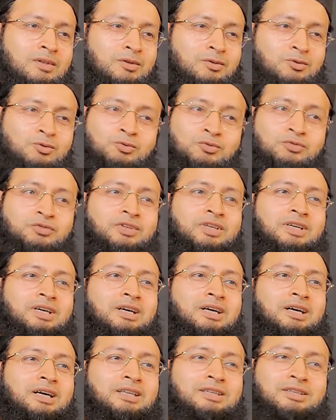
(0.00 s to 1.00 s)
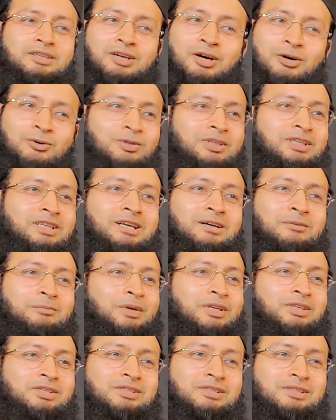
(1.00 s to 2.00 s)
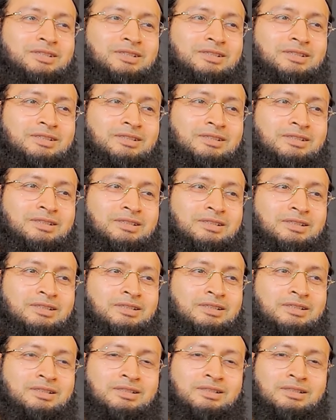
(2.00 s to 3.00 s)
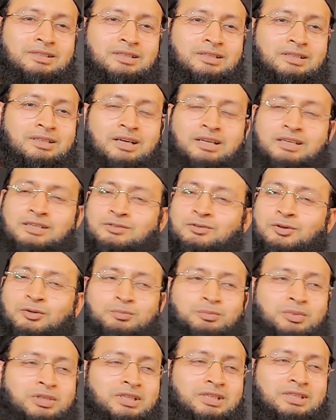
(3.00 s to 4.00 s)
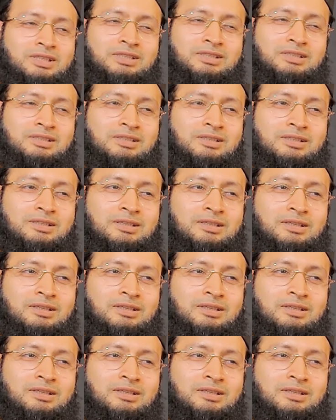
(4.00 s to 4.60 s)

The Sufia and the Awliya mentioned that is not peace.